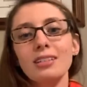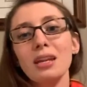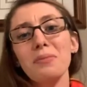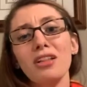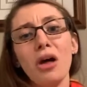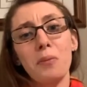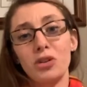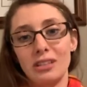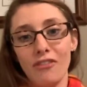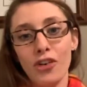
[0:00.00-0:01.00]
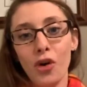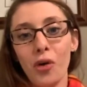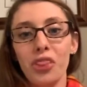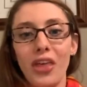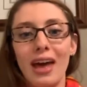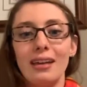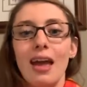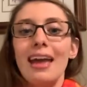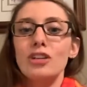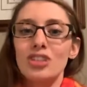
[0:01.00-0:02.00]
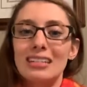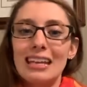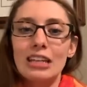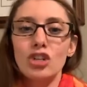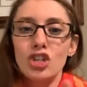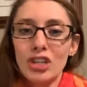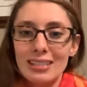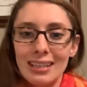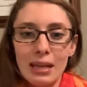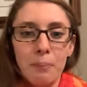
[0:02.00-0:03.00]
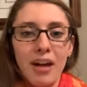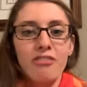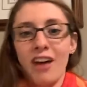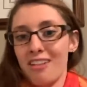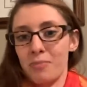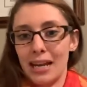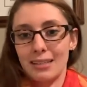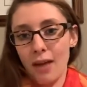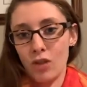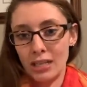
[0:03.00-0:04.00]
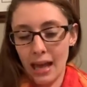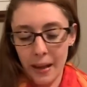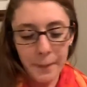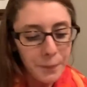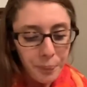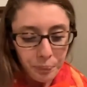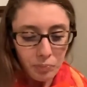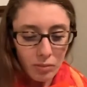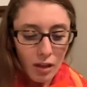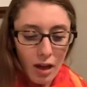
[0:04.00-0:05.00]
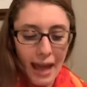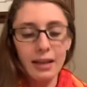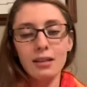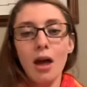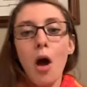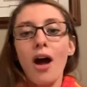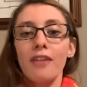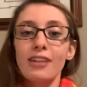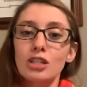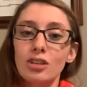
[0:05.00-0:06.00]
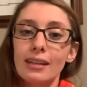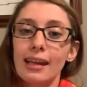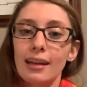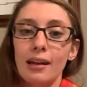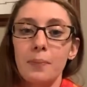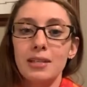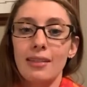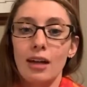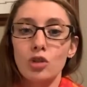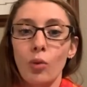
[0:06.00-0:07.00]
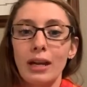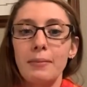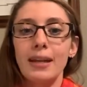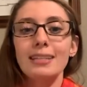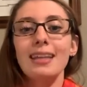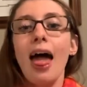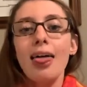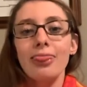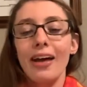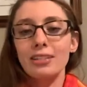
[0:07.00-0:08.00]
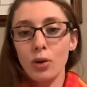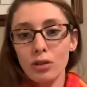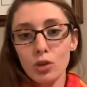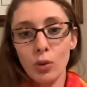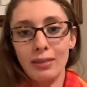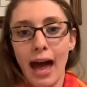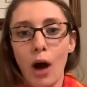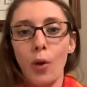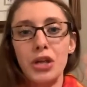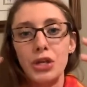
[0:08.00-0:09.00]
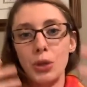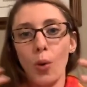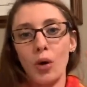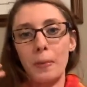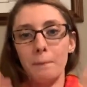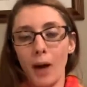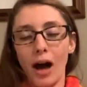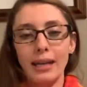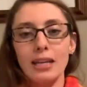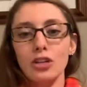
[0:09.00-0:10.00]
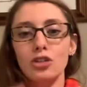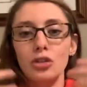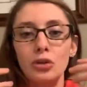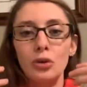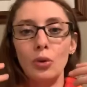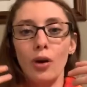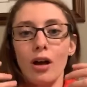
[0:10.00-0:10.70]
going to be a lot more difficult than just increasing it by 5 minutes every day. And eventually getting up to that 20 minutes, that's going to allow your body to